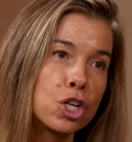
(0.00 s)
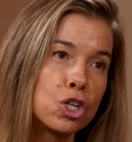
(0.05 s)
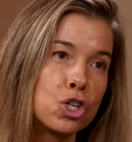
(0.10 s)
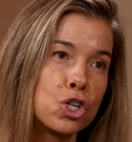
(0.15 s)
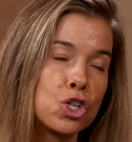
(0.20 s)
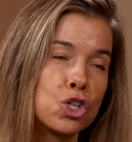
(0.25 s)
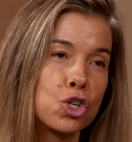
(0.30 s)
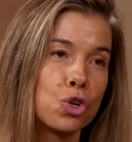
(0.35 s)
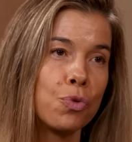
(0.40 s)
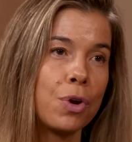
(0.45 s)

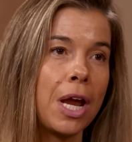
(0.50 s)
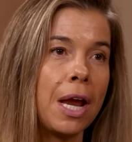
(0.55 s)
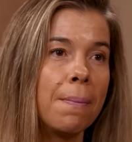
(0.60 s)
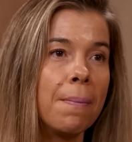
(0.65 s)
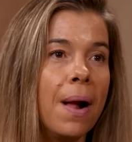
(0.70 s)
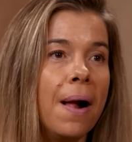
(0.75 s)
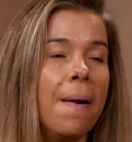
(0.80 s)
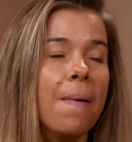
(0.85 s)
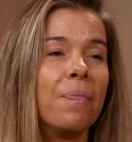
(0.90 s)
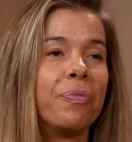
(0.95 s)

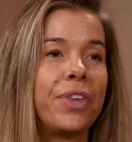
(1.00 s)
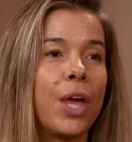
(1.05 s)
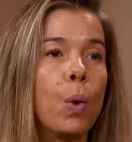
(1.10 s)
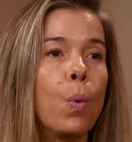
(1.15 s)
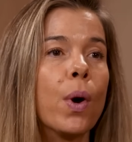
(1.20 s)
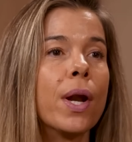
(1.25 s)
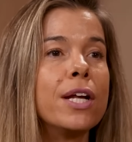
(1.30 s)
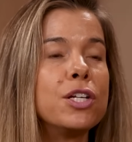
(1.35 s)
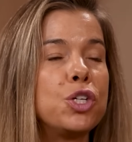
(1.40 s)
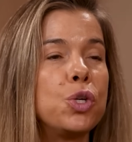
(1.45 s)
extreme. They
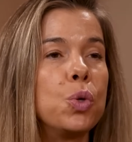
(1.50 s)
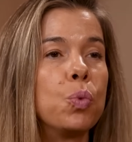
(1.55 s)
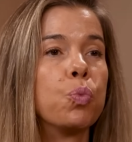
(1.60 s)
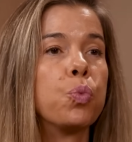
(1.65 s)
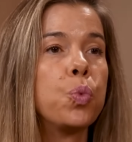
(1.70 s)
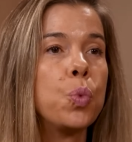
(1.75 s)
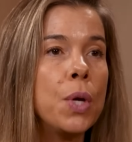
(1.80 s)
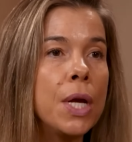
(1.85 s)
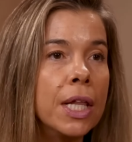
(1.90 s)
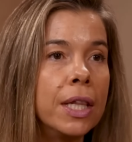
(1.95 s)
wanted to
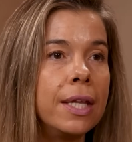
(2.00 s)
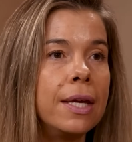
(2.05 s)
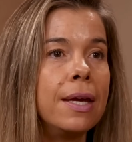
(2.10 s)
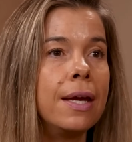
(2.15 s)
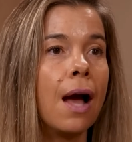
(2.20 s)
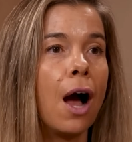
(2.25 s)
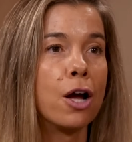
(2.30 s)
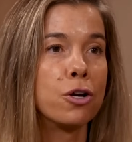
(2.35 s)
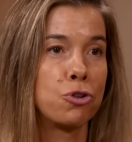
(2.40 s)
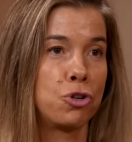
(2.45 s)

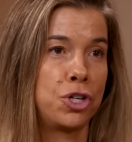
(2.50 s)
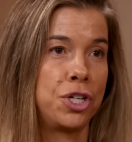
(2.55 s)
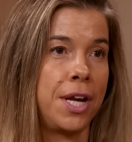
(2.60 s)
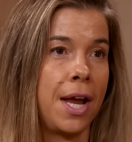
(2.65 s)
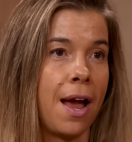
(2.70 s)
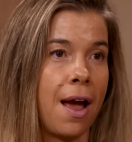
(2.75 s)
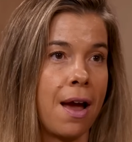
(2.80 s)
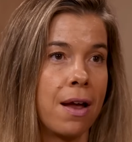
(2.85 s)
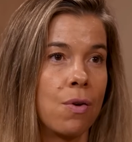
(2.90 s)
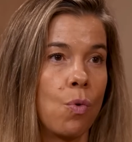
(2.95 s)
really uh-huh.
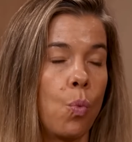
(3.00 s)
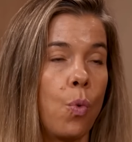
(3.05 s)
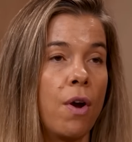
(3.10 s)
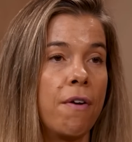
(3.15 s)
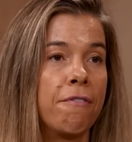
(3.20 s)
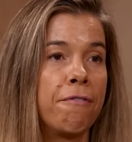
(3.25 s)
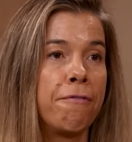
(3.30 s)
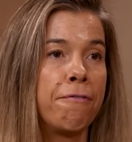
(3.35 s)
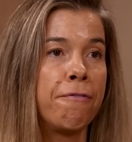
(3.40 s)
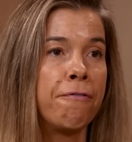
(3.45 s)
understand uh-huh.
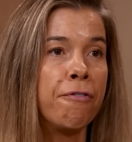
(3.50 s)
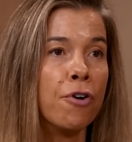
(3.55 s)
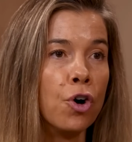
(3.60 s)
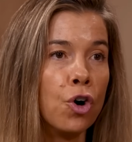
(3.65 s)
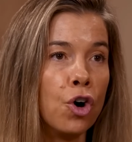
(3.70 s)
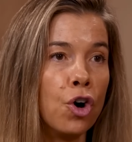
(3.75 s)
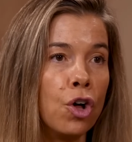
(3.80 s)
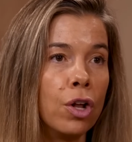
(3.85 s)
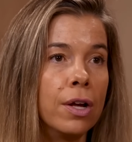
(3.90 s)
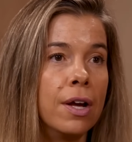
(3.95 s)
what
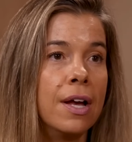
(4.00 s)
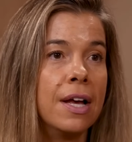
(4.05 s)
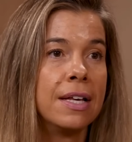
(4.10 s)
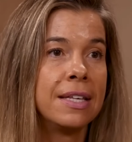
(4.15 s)
full